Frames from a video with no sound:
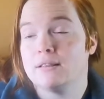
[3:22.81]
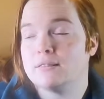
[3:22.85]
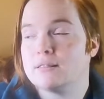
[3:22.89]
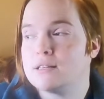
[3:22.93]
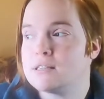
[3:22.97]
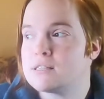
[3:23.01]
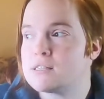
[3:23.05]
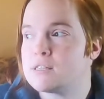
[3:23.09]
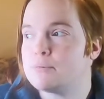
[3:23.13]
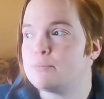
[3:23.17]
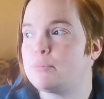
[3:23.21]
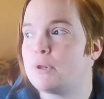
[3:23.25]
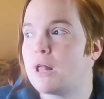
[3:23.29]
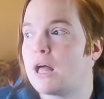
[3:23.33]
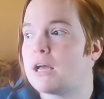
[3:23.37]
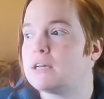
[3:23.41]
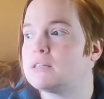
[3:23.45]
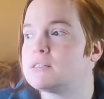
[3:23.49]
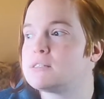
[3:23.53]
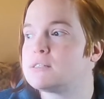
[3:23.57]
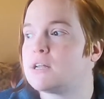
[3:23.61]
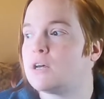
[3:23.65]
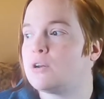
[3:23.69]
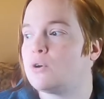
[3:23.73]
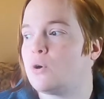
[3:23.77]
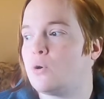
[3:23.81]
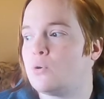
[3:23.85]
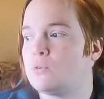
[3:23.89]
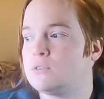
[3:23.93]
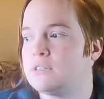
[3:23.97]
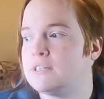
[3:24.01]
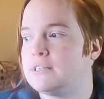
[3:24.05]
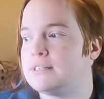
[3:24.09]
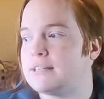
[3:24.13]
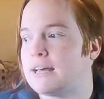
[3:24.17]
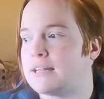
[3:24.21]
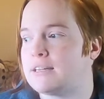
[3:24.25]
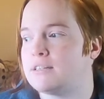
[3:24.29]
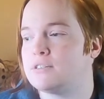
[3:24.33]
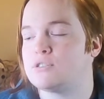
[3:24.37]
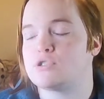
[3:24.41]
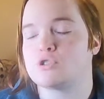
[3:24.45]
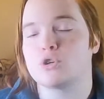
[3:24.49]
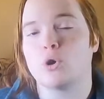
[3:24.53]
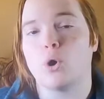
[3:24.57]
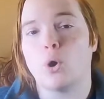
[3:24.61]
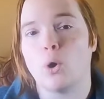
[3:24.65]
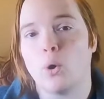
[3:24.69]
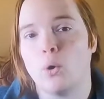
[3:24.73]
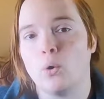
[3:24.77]
This implies not only that
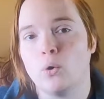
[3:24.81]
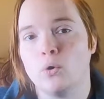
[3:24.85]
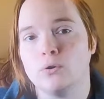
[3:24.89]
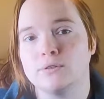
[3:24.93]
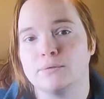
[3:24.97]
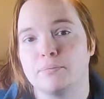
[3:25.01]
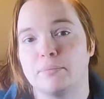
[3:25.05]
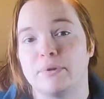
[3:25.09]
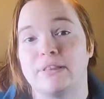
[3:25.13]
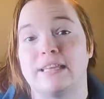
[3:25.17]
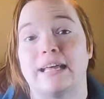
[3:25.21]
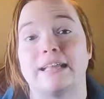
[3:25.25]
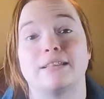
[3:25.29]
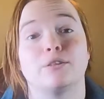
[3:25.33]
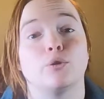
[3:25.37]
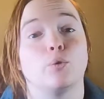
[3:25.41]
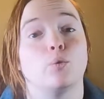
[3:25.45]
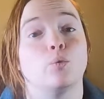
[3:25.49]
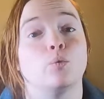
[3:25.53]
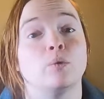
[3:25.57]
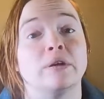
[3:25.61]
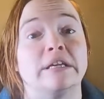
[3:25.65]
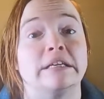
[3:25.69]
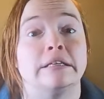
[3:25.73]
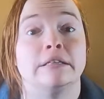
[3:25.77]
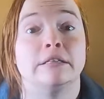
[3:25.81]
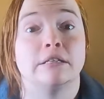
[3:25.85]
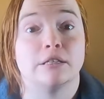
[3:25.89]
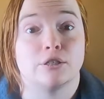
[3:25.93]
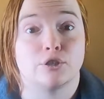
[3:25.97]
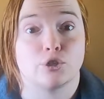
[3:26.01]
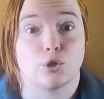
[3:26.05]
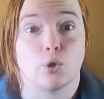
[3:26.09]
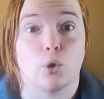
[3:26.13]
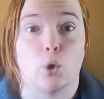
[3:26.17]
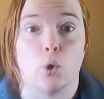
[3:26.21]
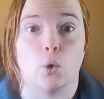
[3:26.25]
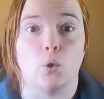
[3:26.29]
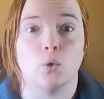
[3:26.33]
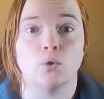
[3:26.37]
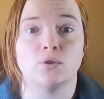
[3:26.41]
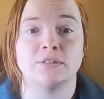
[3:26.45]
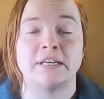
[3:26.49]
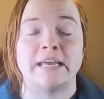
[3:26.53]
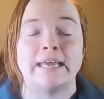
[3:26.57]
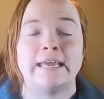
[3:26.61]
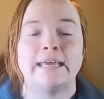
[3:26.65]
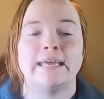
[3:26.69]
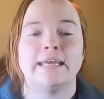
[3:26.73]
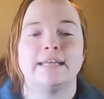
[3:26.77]
it's cold, but that the wind is
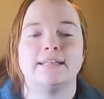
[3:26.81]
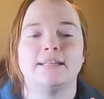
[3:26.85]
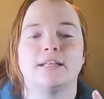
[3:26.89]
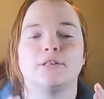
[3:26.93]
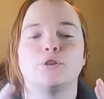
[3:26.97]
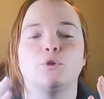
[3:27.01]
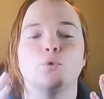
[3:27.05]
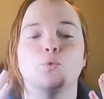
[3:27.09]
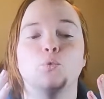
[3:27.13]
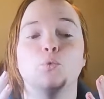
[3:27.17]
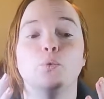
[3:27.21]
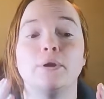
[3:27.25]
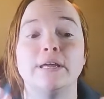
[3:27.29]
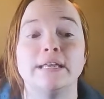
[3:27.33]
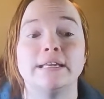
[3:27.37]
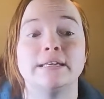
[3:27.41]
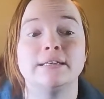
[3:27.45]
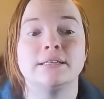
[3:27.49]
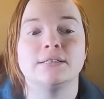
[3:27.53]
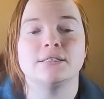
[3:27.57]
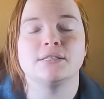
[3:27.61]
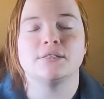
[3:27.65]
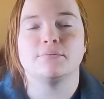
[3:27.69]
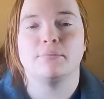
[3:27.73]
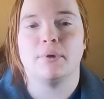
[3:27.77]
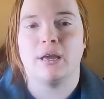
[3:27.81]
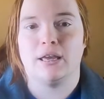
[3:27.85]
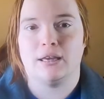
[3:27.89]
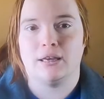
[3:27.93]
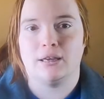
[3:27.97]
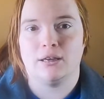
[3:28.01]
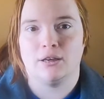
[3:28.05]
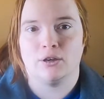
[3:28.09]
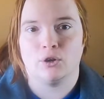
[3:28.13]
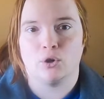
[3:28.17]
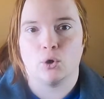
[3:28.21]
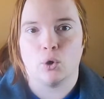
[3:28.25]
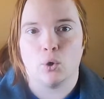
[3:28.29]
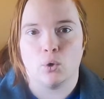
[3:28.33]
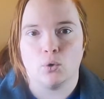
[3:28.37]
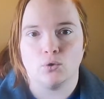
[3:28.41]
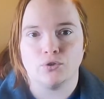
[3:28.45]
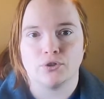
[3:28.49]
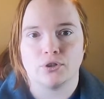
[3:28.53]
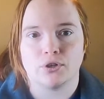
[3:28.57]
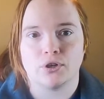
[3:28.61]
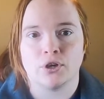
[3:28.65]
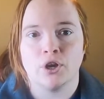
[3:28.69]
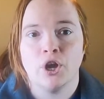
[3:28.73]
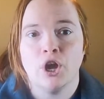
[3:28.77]
cold and that the wind is making it
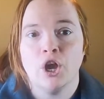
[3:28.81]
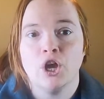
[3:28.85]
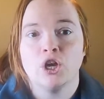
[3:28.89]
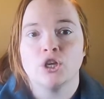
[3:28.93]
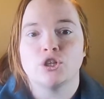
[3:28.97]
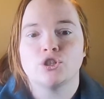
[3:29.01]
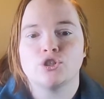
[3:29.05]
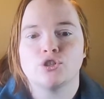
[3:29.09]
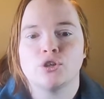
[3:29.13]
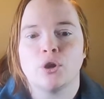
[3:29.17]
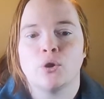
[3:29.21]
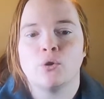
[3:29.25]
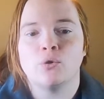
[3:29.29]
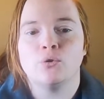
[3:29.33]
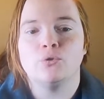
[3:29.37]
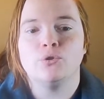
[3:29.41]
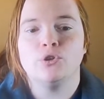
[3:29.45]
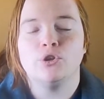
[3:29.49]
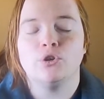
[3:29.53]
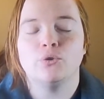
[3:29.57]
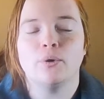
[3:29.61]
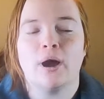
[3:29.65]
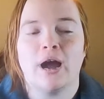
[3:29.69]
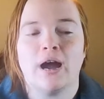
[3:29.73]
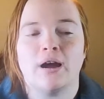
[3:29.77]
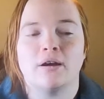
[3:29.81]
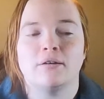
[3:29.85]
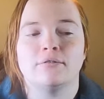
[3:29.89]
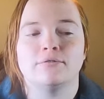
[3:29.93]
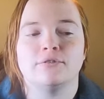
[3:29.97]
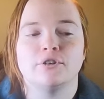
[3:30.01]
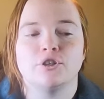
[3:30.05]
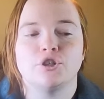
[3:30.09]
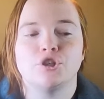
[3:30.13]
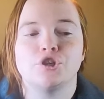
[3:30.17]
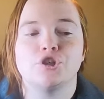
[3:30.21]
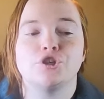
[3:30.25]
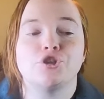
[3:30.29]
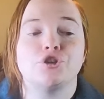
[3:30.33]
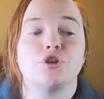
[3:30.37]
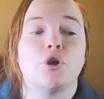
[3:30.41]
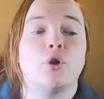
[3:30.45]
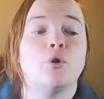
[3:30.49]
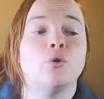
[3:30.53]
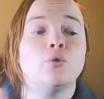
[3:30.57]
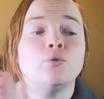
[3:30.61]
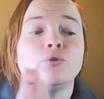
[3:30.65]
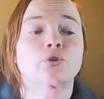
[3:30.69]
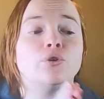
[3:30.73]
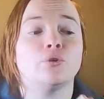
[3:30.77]
colder. So you have
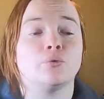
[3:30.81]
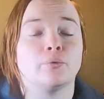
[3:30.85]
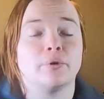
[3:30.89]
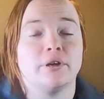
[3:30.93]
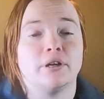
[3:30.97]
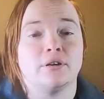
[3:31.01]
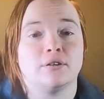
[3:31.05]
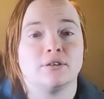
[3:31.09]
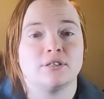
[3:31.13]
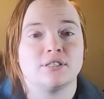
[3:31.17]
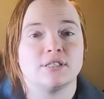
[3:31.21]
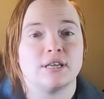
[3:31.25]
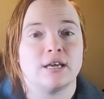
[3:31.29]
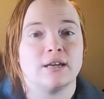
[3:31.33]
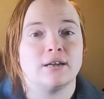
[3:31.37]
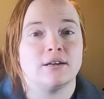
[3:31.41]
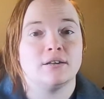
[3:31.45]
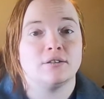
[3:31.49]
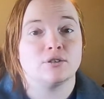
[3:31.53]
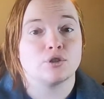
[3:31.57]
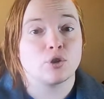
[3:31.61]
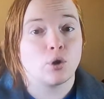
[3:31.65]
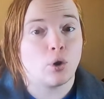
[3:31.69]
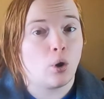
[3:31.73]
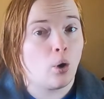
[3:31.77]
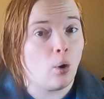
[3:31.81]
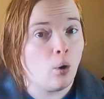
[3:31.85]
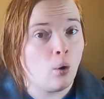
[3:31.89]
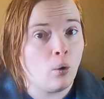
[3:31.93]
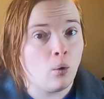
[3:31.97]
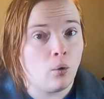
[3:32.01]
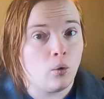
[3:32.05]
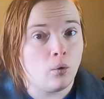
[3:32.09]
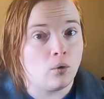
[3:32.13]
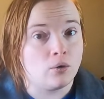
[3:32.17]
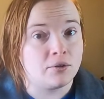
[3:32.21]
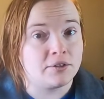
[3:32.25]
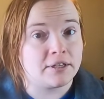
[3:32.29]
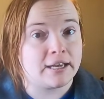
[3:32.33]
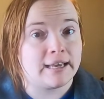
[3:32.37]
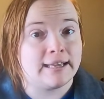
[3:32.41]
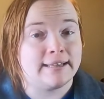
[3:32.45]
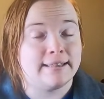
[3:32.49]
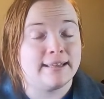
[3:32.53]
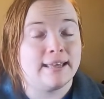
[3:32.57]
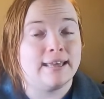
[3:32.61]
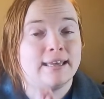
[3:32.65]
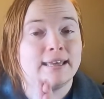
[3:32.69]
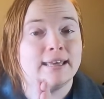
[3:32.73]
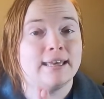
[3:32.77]
shown your readers that it is cold,
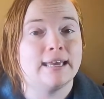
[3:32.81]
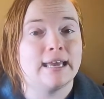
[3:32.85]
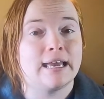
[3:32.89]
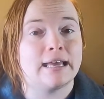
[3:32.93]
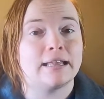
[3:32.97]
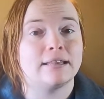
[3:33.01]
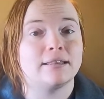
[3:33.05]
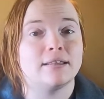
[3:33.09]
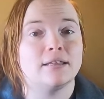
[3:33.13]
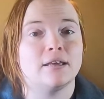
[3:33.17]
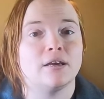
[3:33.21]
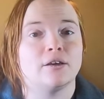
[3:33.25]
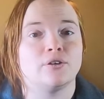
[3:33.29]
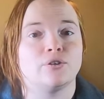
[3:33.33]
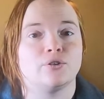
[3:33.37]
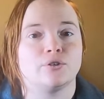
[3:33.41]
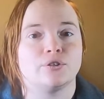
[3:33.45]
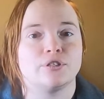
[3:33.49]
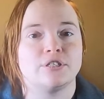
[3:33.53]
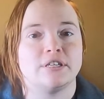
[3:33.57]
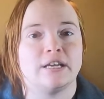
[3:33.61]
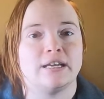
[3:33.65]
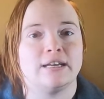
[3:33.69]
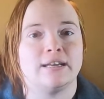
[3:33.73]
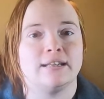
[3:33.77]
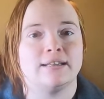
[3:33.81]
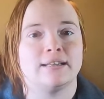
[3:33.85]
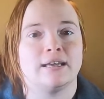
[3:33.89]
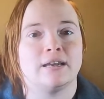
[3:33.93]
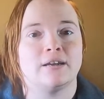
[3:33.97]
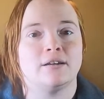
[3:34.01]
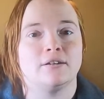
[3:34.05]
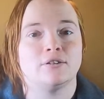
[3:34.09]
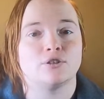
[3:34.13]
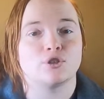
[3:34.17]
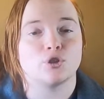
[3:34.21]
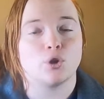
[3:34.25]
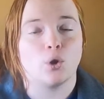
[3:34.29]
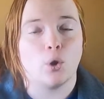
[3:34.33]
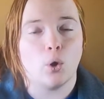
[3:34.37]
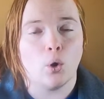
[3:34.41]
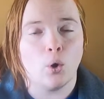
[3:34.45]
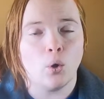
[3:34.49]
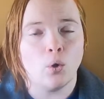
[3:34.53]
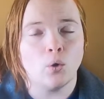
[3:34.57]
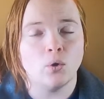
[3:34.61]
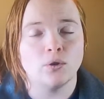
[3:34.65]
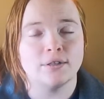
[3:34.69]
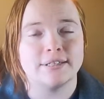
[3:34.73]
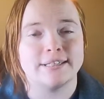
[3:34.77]
and they get the understanding that it is
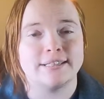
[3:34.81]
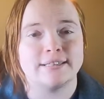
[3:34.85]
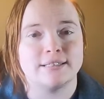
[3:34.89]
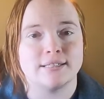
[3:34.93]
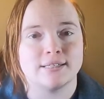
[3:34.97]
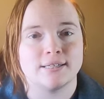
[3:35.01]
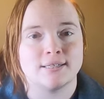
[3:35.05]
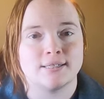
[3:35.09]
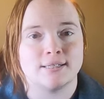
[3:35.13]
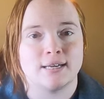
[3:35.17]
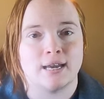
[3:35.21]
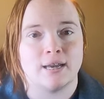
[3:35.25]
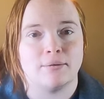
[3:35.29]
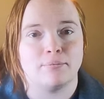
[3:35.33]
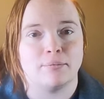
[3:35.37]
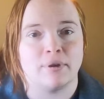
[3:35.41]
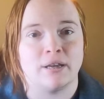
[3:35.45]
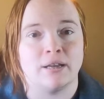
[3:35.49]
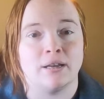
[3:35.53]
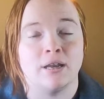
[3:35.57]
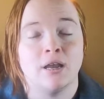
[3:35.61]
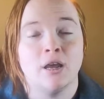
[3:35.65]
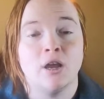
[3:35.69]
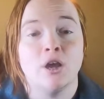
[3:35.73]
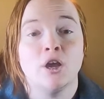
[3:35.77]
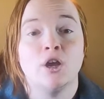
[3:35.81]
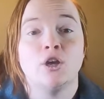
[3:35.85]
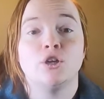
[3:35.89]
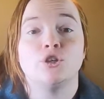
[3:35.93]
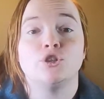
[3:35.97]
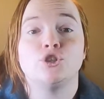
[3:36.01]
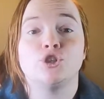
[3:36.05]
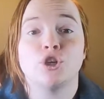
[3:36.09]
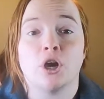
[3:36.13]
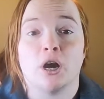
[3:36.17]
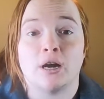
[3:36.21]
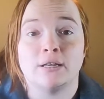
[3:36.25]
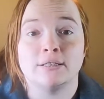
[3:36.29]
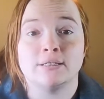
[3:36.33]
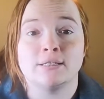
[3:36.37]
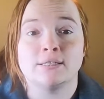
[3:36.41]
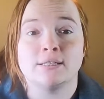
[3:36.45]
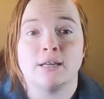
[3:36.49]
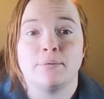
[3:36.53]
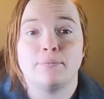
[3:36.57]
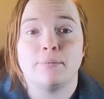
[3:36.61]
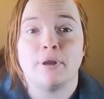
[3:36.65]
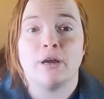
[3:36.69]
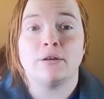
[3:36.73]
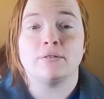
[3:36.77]
cold in the statement, John
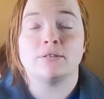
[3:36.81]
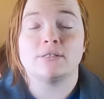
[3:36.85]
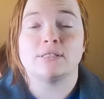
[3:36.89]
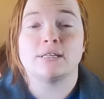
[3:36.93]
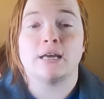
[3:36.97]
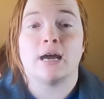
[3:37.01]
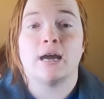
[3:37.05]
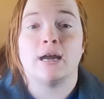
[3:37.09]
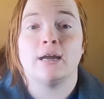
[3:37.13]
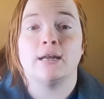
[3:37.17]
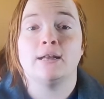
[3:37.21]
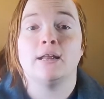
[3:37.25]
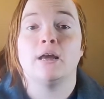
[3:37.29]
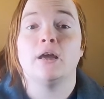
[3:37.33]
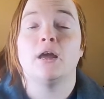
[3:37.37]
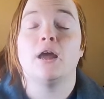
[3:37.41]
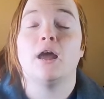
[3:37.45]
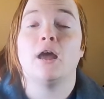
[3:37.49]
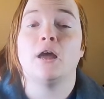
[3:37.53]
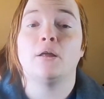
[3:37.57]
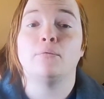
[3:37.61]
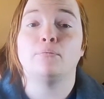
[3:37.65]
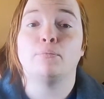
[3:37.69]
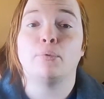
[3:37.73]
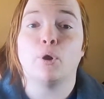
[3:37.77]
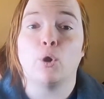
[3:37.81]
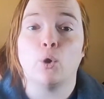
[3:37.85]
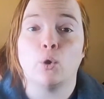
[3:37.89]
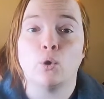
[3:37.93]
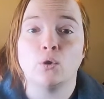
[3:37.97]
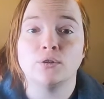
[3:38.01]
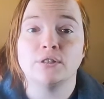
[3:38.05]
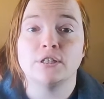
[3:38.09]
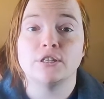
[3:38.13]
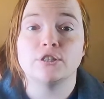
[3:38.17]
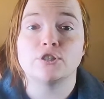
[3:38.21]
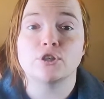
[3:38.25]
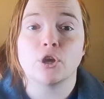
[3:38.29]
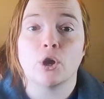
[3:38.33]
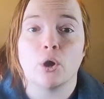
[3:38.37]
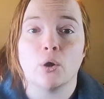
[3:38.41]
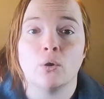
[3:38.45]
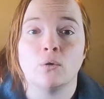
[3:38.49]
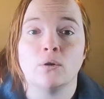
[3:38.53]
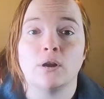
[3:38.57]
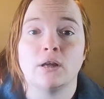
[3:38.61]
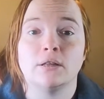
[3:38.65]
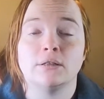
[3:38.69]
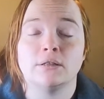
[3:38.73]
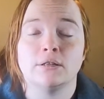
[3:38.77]
stepped outside and pulled his
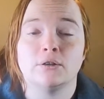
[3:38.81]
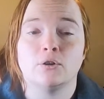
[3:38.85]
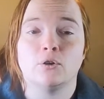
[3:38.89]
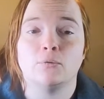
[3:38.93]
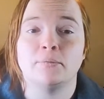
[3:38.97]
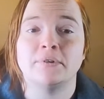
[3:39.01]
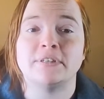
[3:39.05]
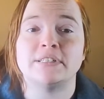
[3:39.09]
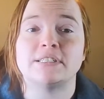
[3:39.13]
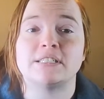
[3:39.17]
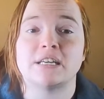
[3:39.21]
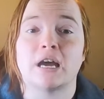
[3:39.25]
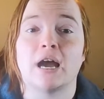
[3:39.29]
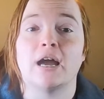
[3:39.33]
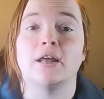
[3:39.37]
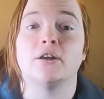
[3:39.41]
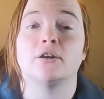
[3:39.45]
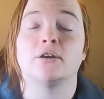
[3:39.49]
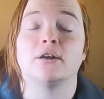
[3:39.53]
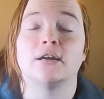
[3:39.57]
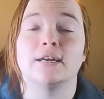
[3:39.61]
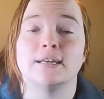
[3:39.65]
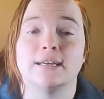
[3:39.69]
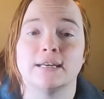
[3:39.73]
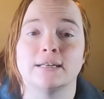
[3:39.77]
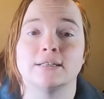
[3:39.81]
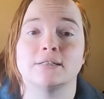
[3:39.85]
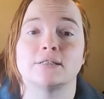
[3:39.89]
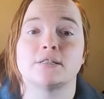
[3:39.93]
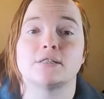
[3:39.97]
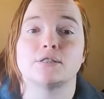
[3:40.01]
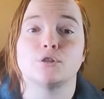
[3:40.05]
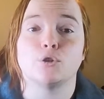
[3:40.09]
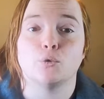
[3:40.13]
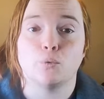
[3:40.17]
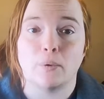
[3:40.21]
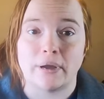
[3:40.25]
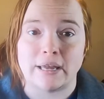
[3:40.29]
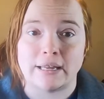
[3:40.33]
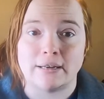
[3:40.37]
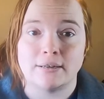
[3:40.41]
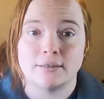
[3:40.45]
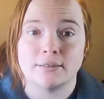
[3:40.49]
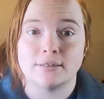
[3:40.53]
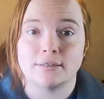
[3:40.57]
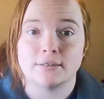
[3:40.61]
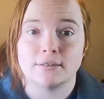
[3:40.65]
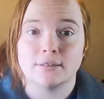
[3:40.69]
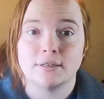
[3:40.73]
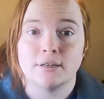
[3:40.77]
coat a little bit tighter against the
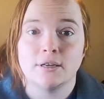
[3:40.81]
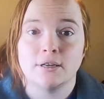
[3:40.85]
wind.